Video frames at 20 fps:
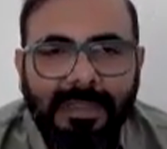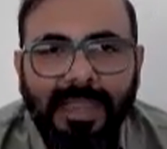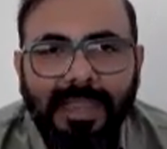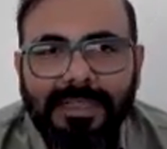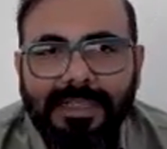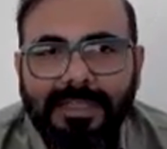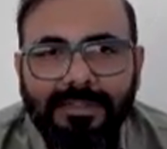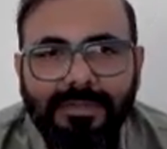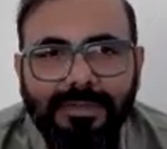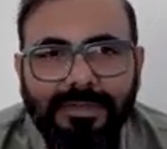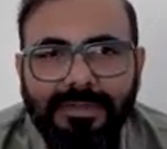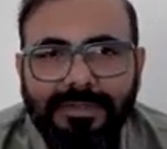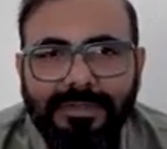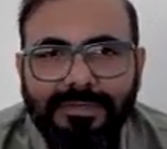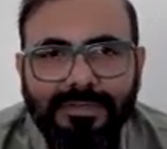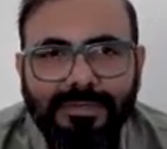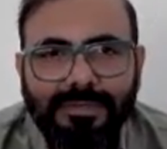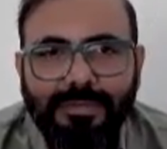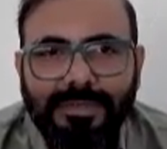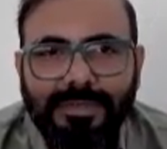
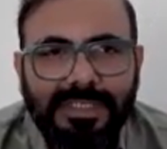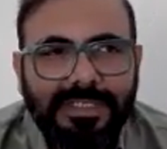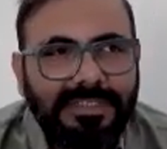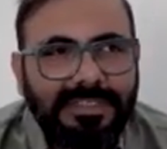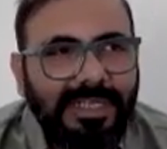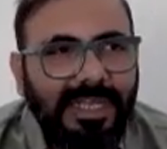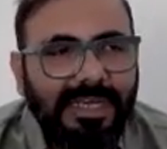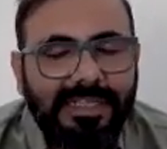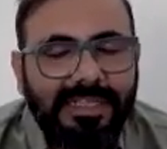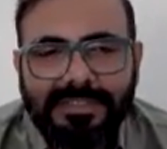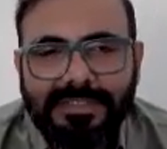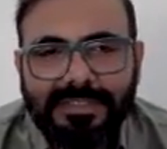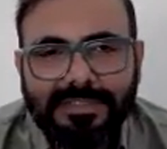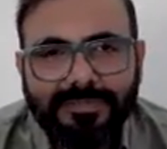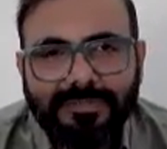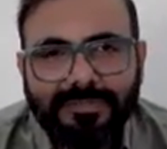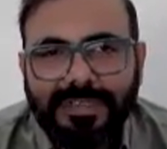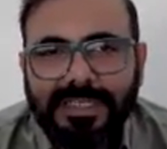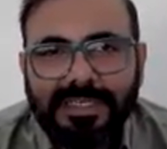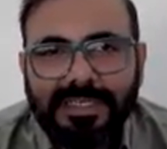hackathons, coding
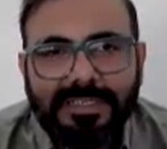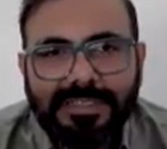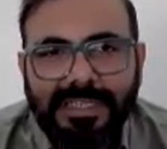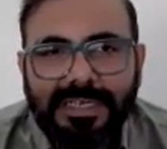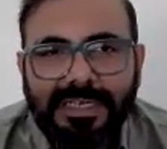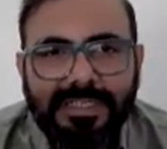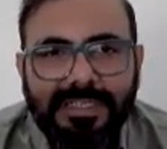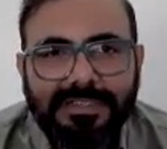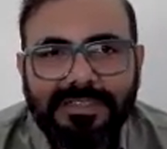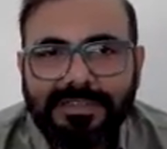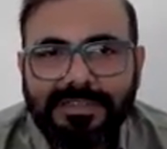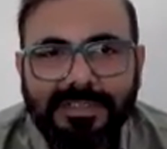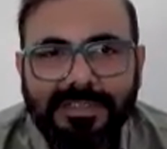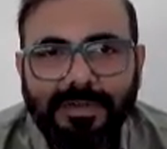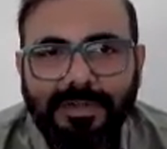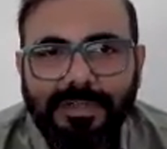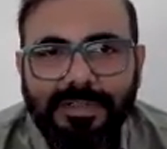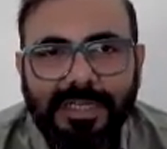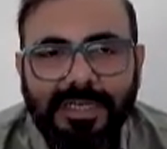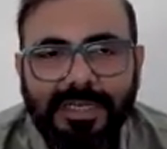challenges, weekend challenges,
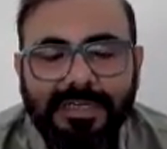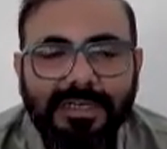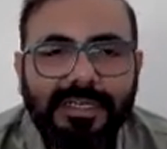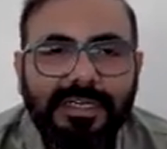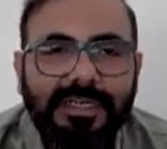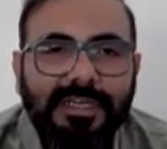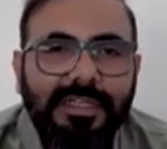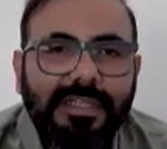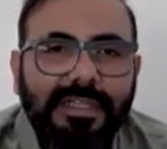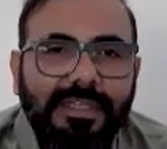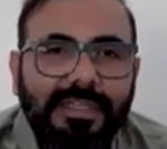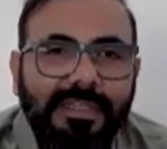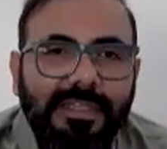and all that, right?